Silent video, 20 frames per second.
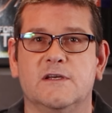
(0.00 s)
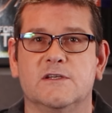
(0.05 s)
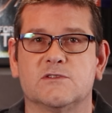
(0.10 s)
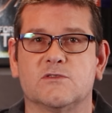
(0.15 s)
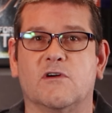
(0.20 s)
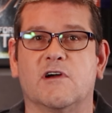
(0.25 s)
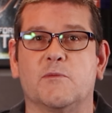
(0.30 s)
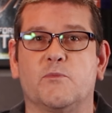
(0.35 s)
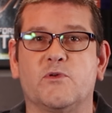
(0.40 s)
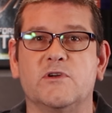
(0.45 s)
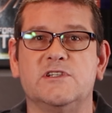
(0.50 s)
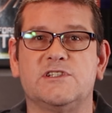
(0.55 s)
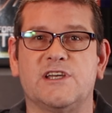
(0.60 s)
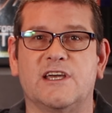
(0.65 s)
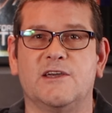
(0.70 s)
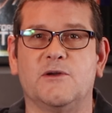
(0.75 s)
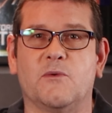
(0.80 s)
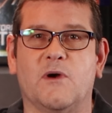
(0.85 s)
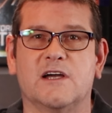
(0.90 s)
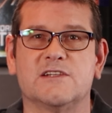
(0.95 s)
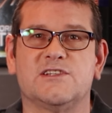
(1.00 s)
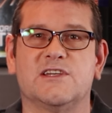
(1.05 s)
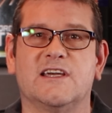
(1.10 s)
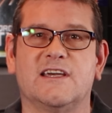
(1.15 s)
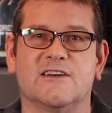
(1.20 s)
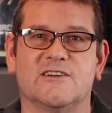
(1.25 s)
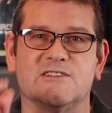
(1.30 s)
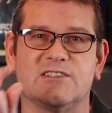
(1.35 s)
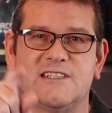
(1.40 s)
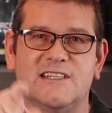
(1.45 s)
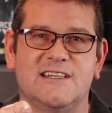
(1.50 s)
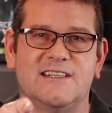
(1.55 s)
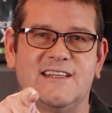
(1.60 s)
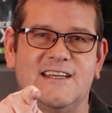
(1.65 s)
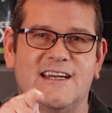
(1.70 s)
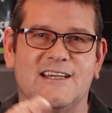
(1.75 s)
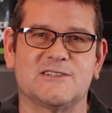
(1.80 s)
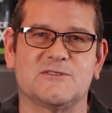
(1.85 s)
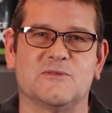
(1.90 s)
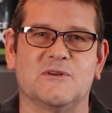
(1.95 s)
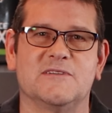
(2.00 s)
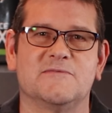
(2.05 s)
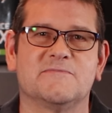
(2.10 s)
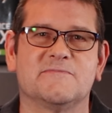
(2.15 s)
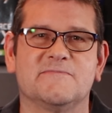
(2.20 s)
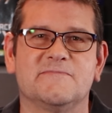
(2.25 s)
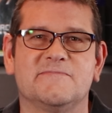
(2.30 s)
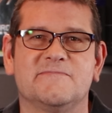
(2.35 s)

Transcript: So I appreciate you watching, and I'll see you in the next one.